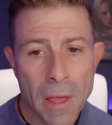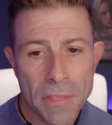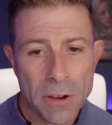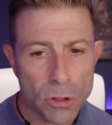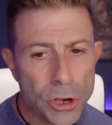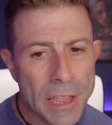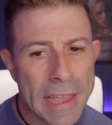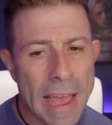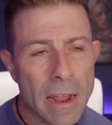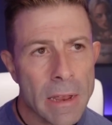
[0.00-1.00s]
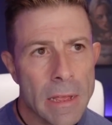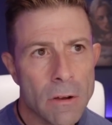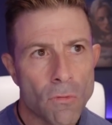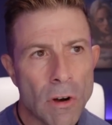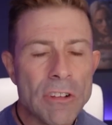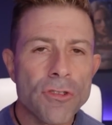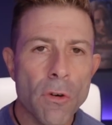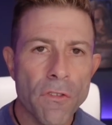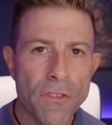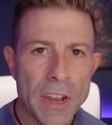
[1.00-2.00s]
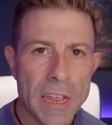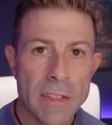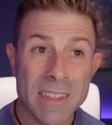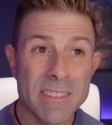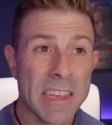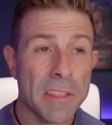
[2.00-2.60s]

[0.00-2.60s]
They're looking at retrofitting, let's say,